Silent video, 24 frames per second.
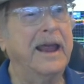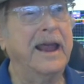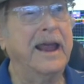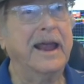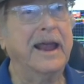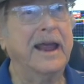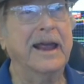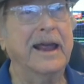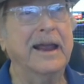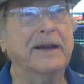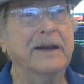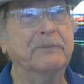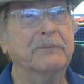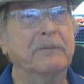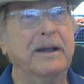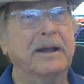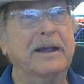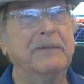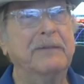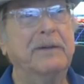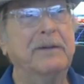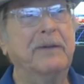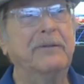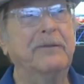And
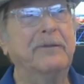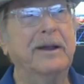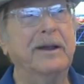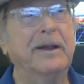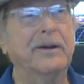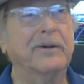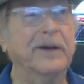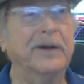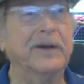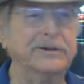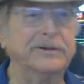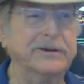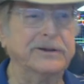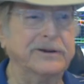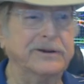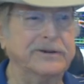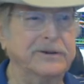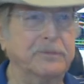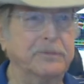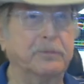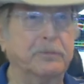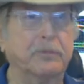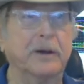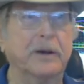maybe rearranging
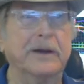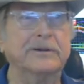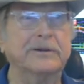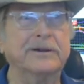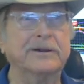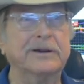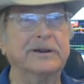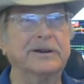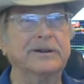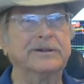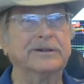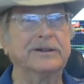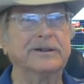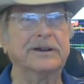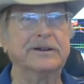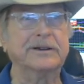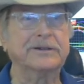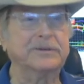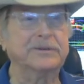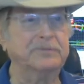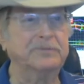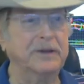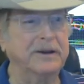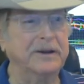some
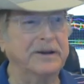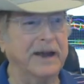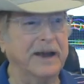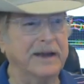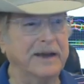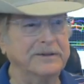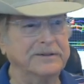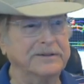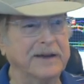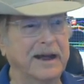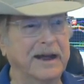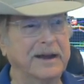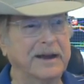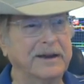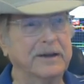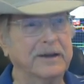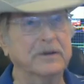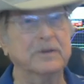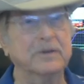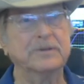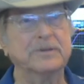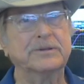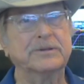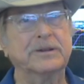prejudices, but that's
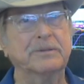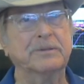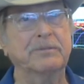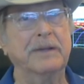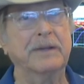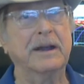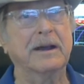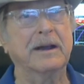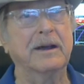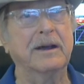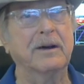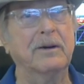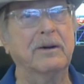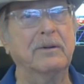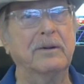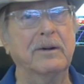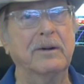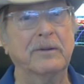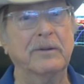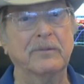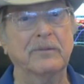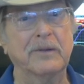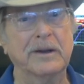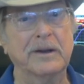adios amigo,
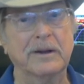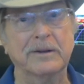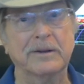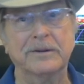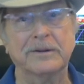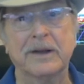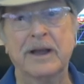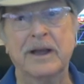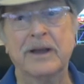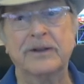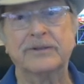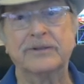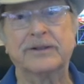and we'll see